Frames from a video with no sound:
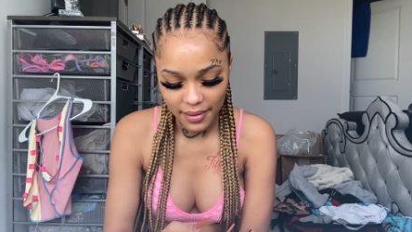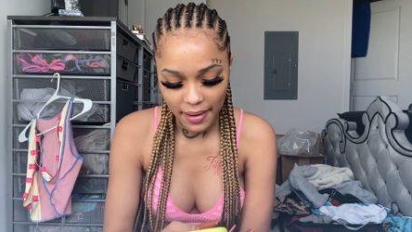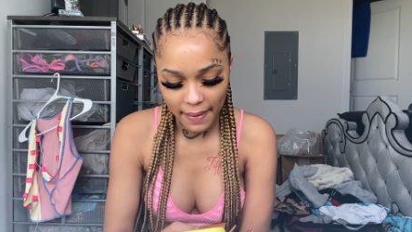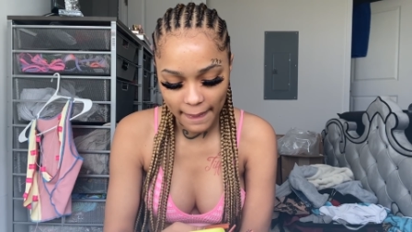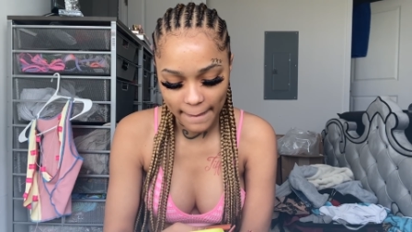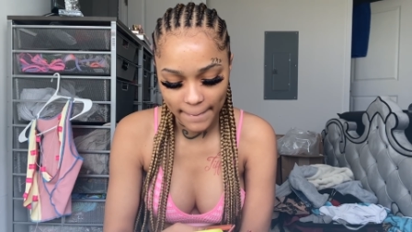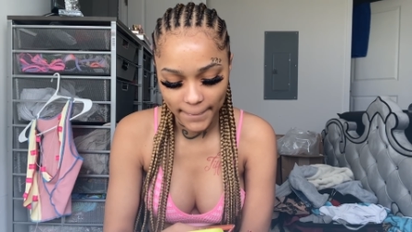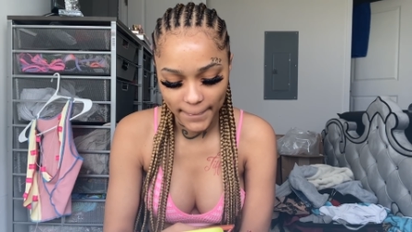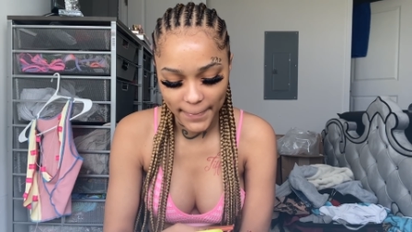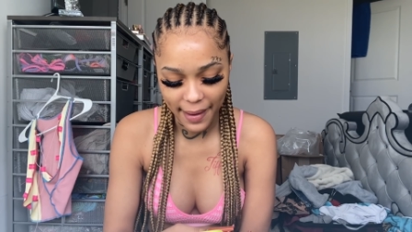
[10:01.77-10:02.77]

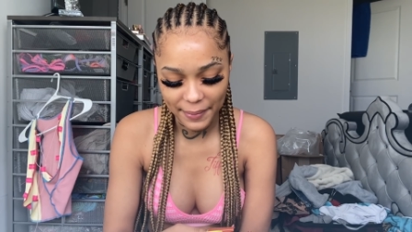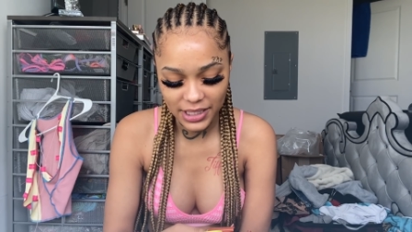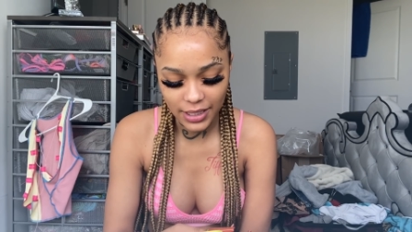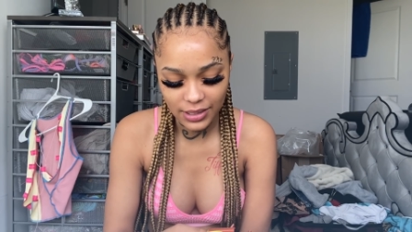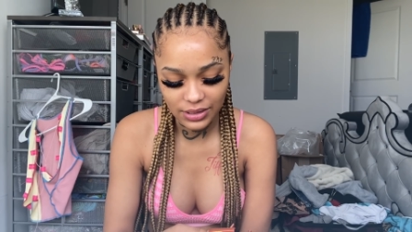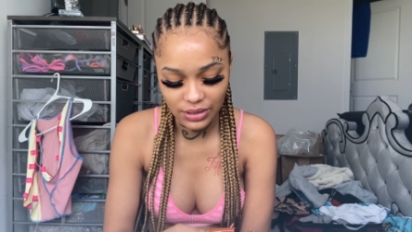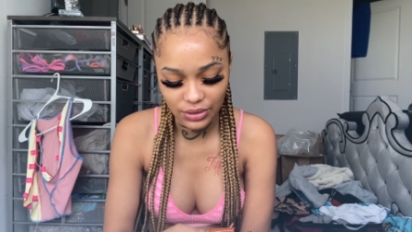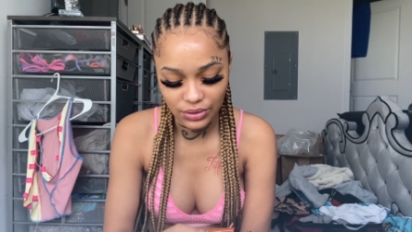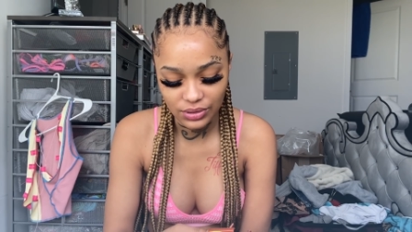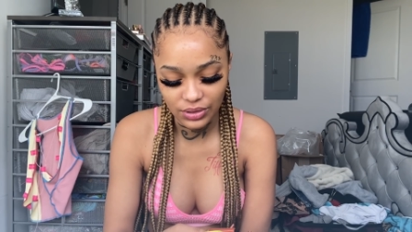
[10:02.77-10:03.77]
How many size
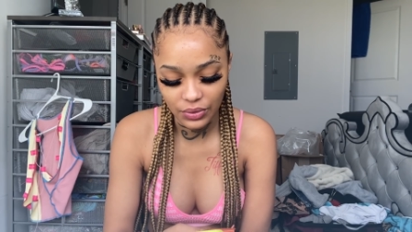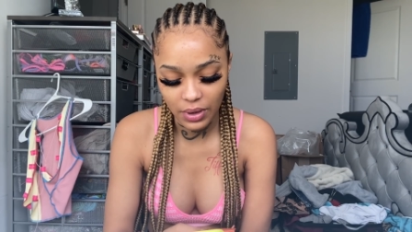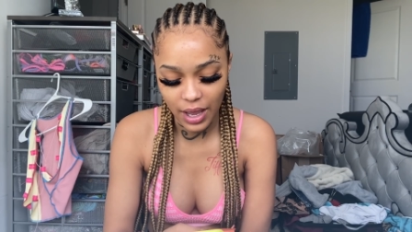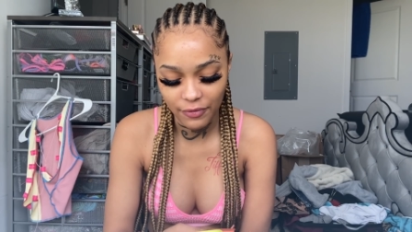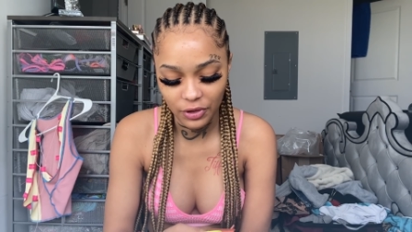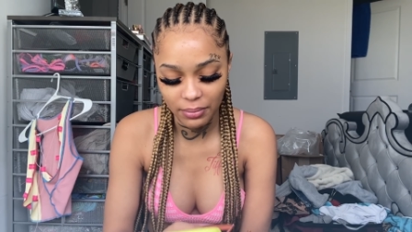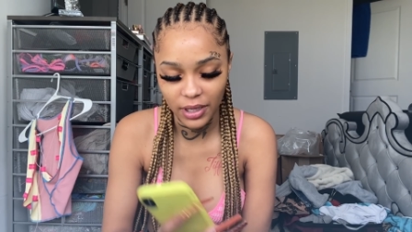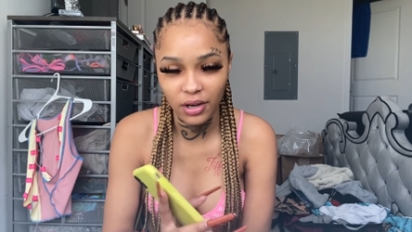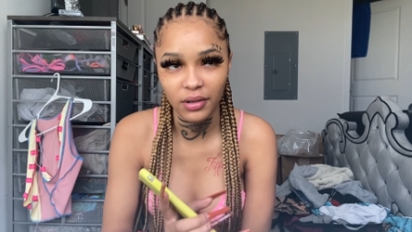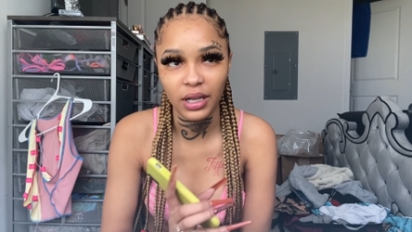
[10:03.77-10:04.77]
2s do you have, and do you
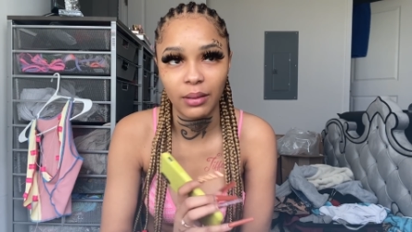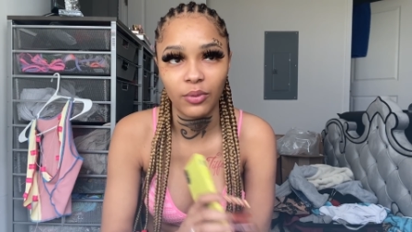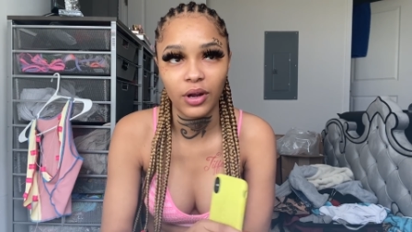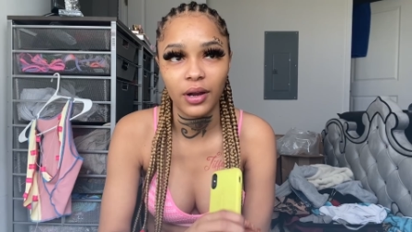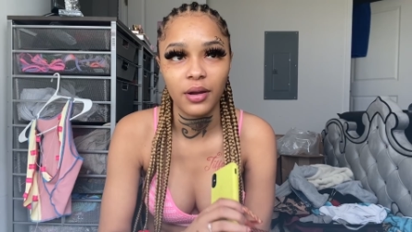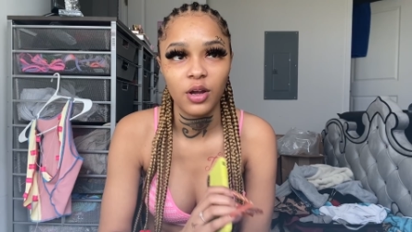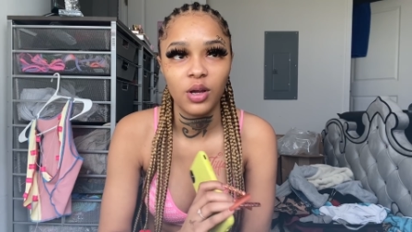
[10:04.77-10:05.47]
plan on getting more?